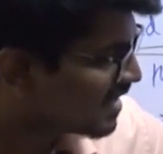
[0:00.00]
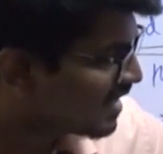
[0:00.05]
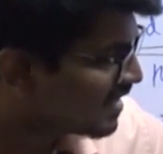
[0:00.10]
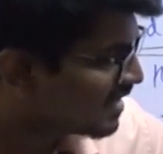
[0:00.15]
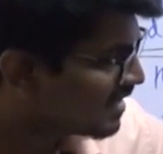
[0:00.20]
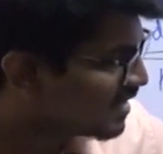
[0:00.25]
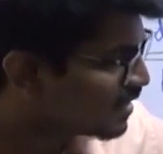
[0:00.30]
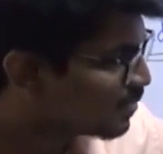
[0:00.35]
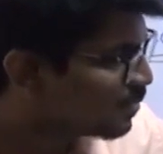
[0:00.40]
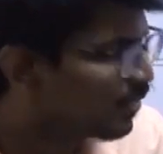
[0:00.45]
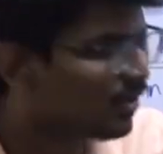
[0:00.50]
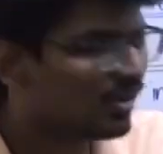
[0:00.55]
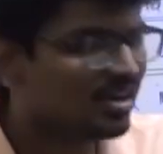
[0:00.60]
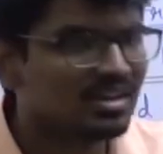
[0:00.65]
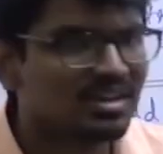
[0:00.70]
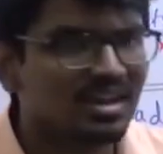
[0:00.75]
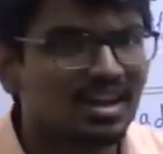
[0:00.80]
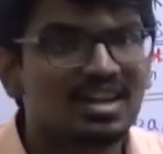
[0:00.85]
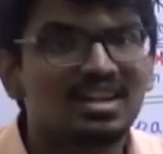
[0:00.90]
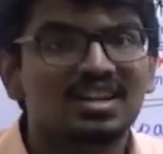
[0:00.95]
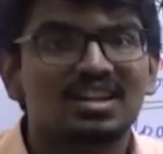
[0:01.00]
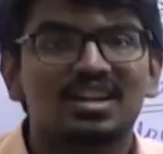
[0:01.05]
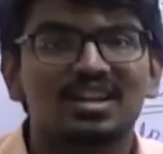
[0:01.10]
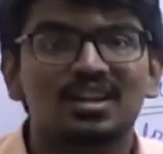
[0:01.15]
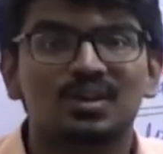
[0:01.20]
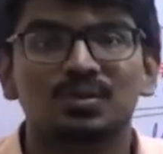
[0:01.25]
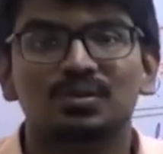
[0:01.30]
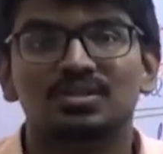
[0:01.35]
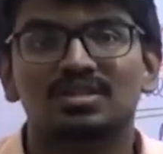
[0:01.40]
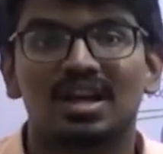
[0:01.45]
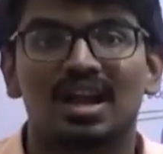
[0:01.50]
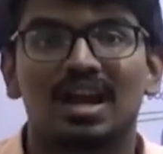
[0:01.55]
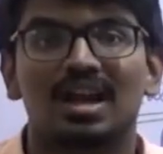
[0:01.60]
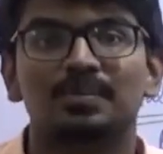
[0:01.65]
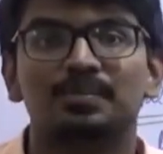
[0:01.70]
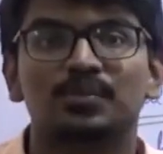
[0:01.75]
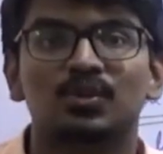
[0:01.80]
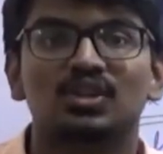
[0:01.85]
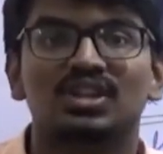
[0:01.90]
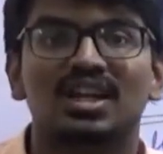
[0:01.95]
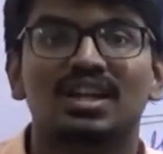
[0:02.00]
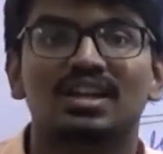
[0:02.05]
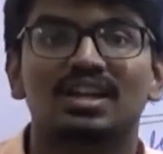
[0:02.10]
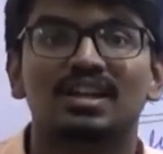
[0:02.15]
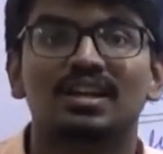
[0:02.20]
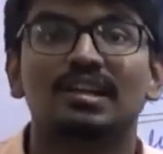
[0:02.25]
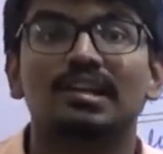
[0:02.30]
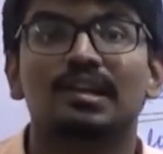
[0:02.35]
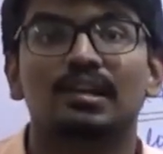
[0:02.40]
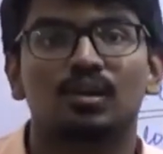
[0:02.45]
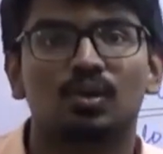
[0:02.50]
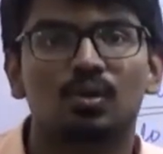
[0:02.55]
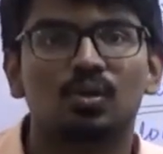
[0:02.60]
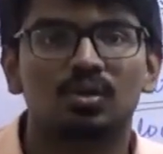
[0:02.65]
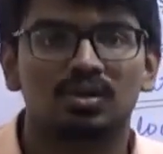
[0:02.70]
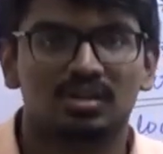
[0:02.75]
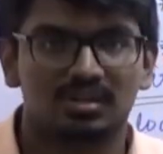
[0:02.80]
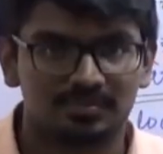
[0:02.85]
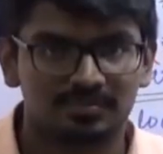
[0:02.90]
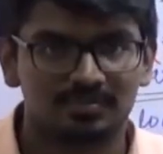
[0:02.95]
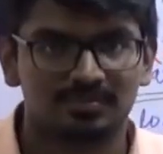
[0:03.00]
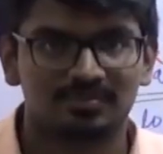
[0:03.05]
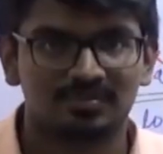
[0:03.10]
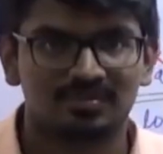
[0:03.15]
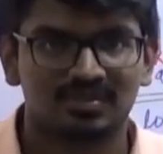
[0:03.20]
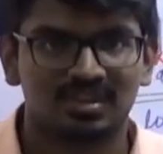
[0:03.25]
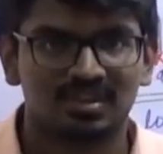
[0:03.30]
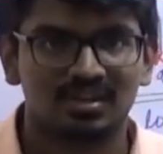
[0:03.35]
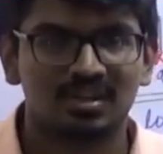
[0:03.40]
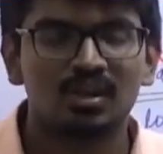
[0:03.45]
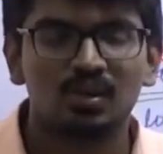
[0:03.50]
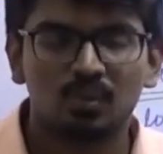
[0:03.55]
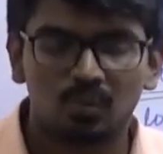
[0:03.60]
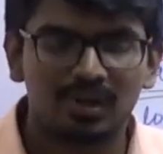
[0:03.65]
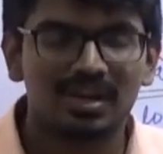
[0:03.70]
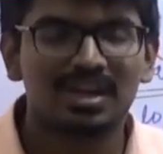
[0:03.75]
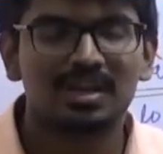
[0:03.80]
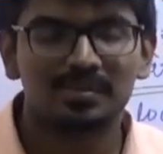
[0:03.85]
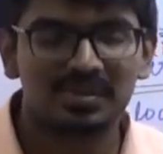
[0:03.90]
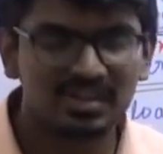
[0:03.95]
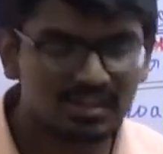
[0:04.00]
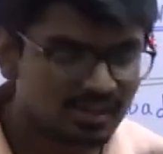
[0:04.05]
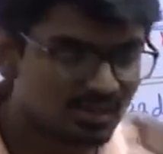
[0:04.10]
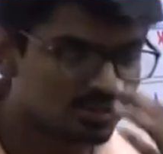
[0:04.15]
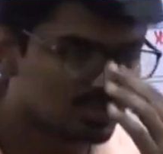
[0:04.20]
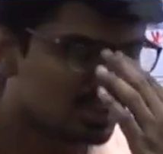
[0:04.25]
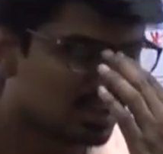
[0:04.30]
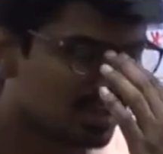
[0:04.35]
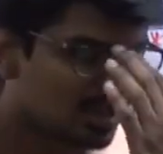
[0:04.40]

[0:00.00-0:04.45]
at this point, introduce hypothetical load. Why I am introducing